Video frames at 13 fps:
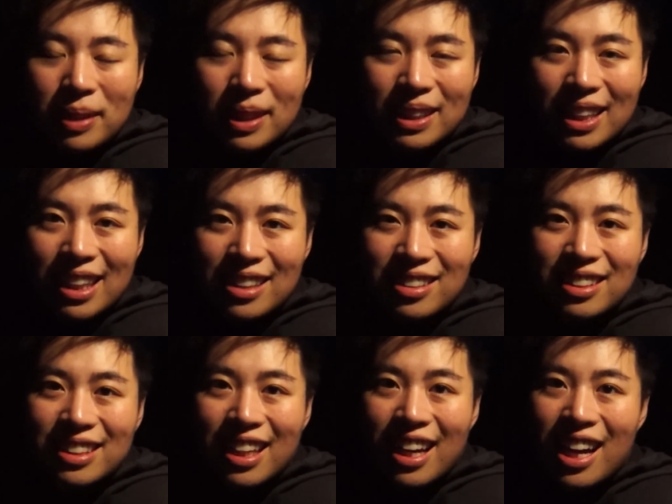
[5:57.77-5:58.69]
But
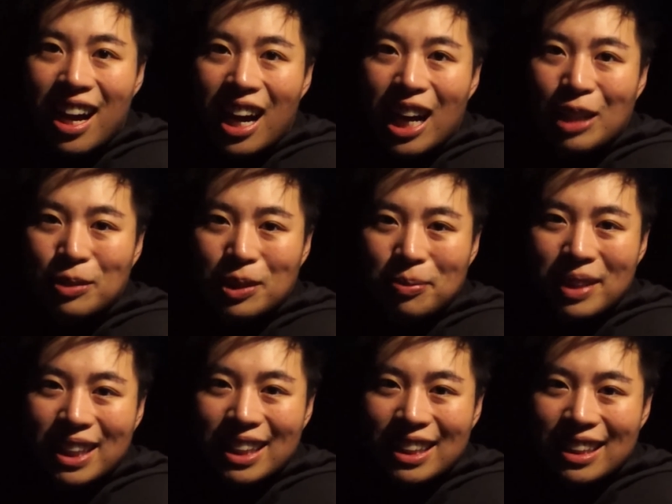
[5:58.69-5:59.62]
yes, I will
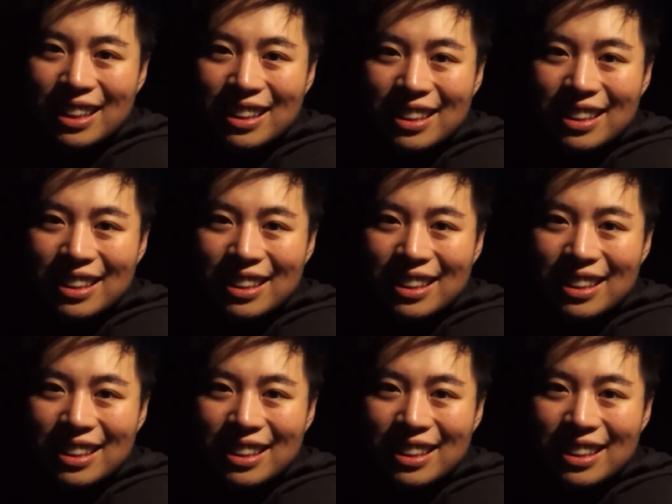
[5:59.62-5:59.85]
be